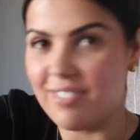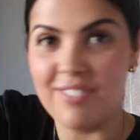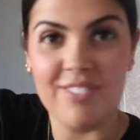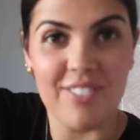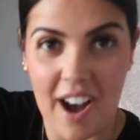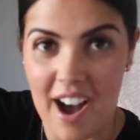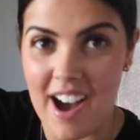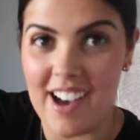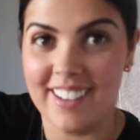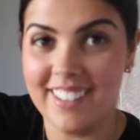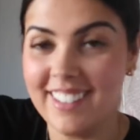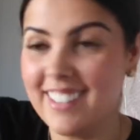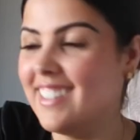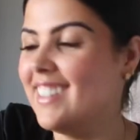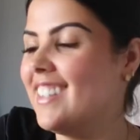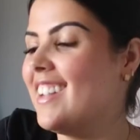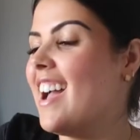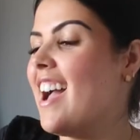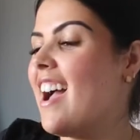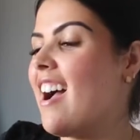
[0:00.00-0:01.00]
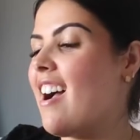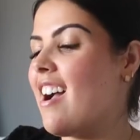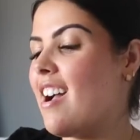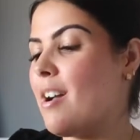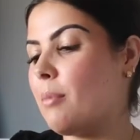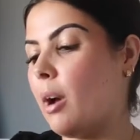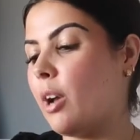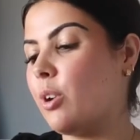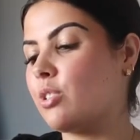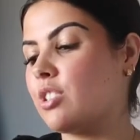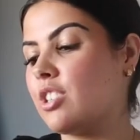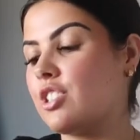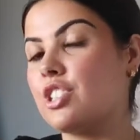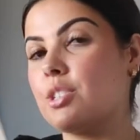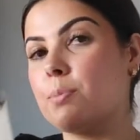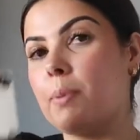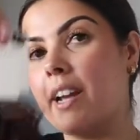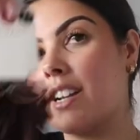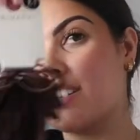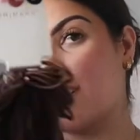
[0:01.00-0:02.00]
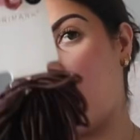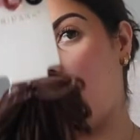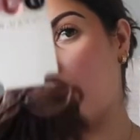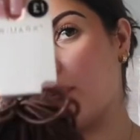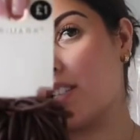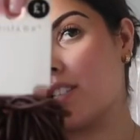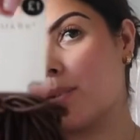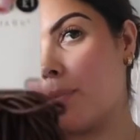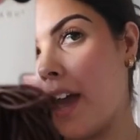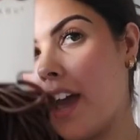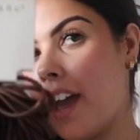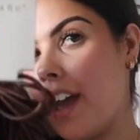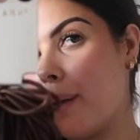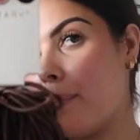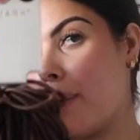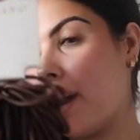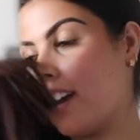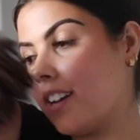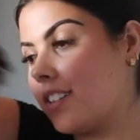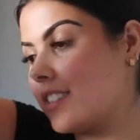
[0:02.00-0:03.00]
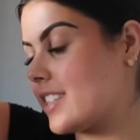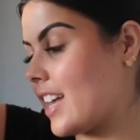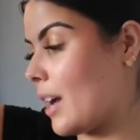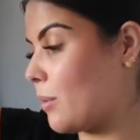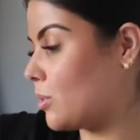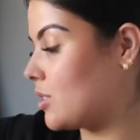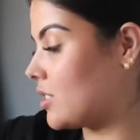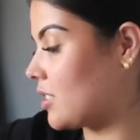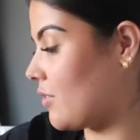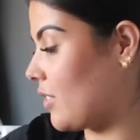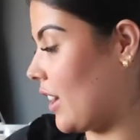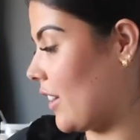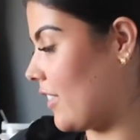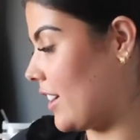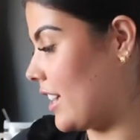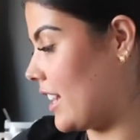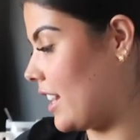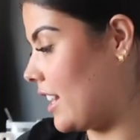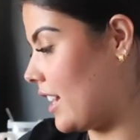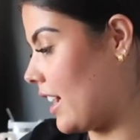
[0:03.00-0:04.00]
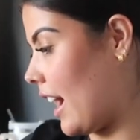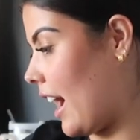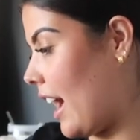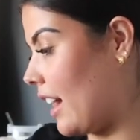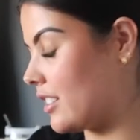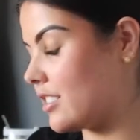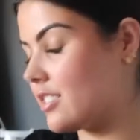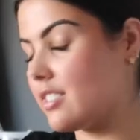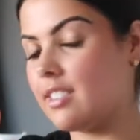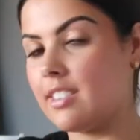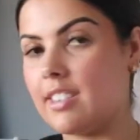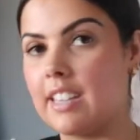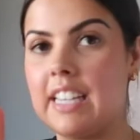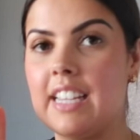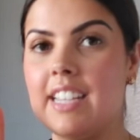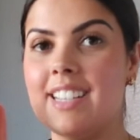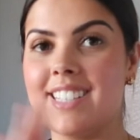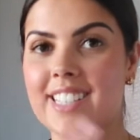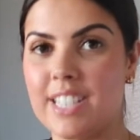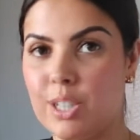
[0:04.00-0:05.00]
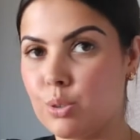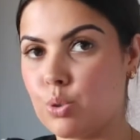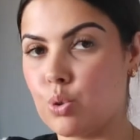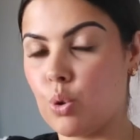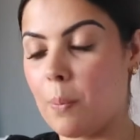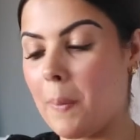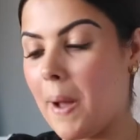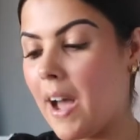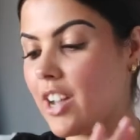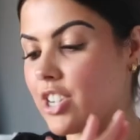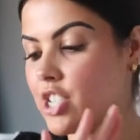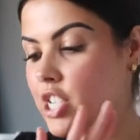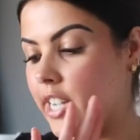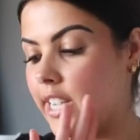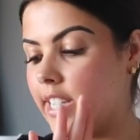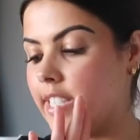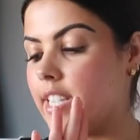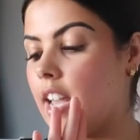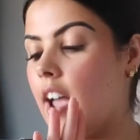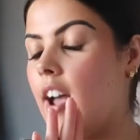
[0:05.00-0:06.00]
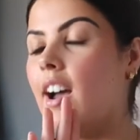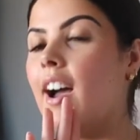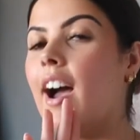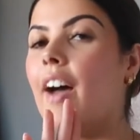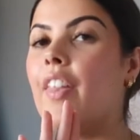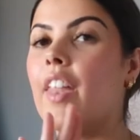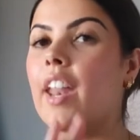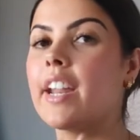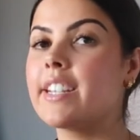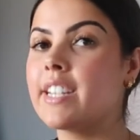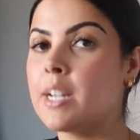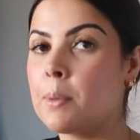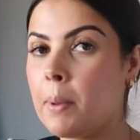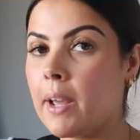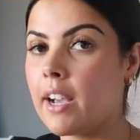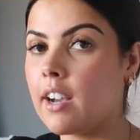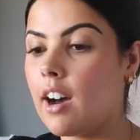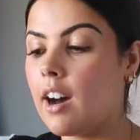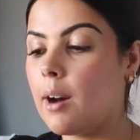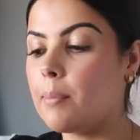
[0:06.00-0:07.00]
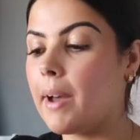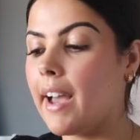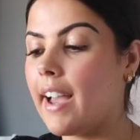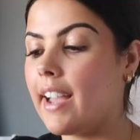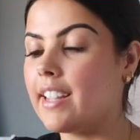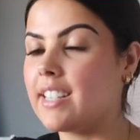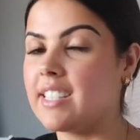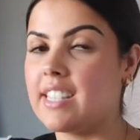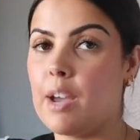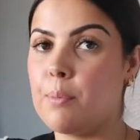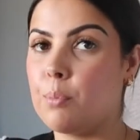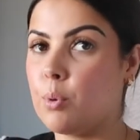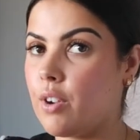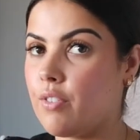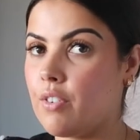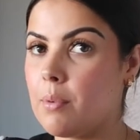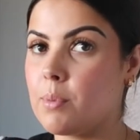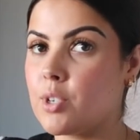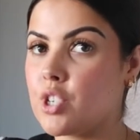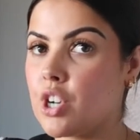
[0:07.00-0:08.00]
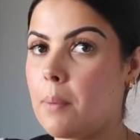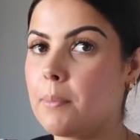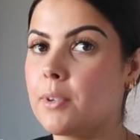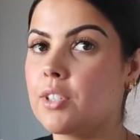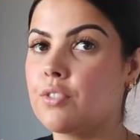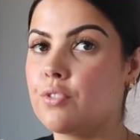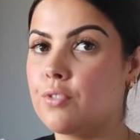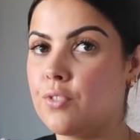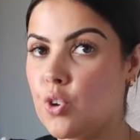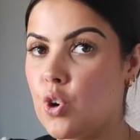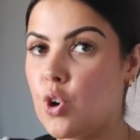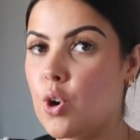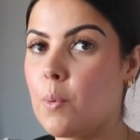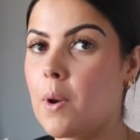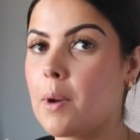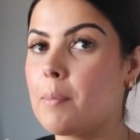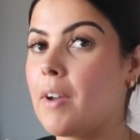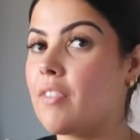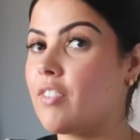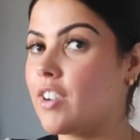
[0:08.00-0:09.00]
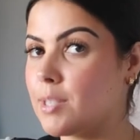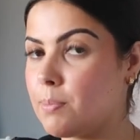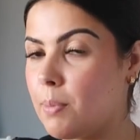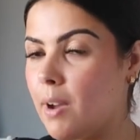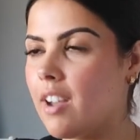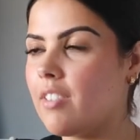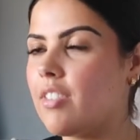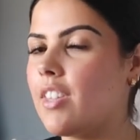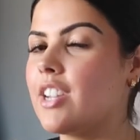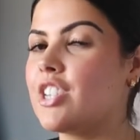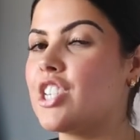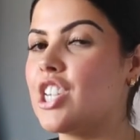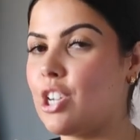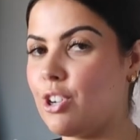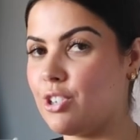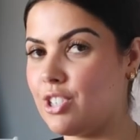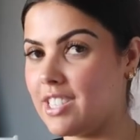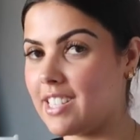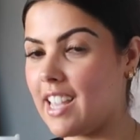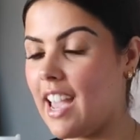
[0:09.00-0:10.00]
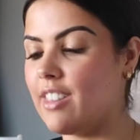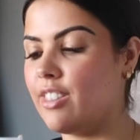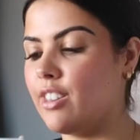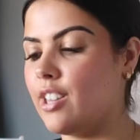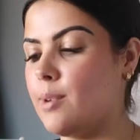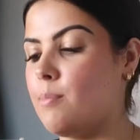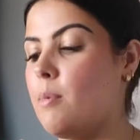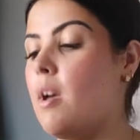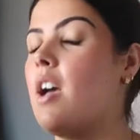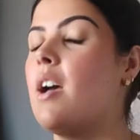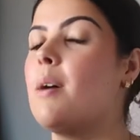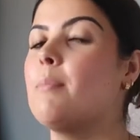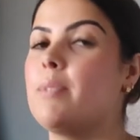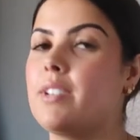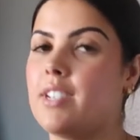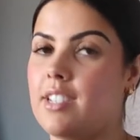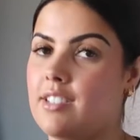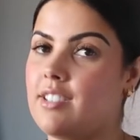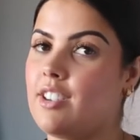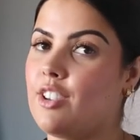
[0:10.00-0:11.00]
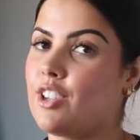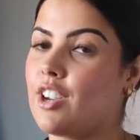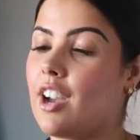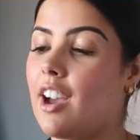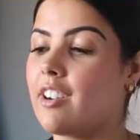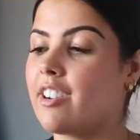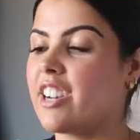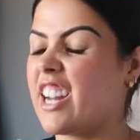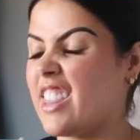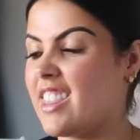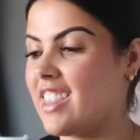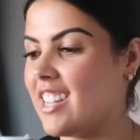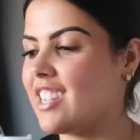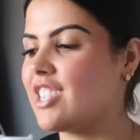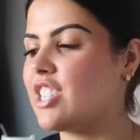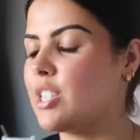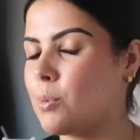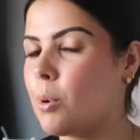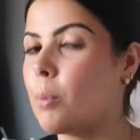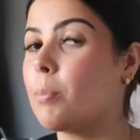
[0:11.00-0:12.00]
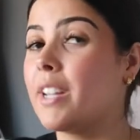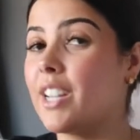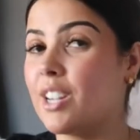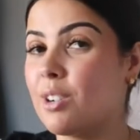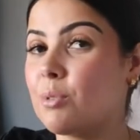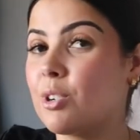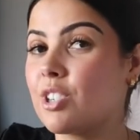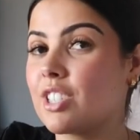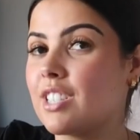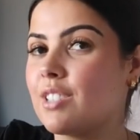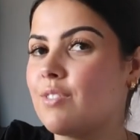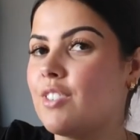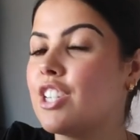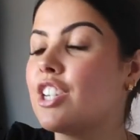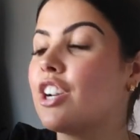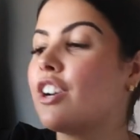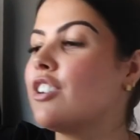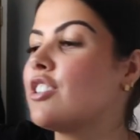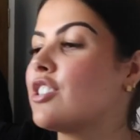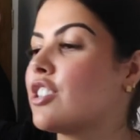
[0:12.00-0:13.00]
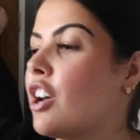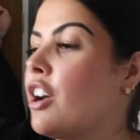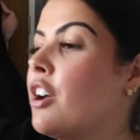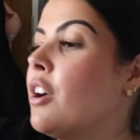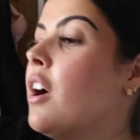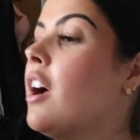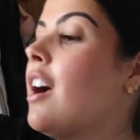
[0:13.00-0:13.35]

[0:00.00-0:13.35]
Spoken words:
fun. I also just picked up some hairbands. That was a very at the till sort of purchase. And then I did pick up a set of boyfriend pajamas for one of my friend's birthday. She knows she's getting them but doesn't know the color, and I think she's probably gonna watch this video, so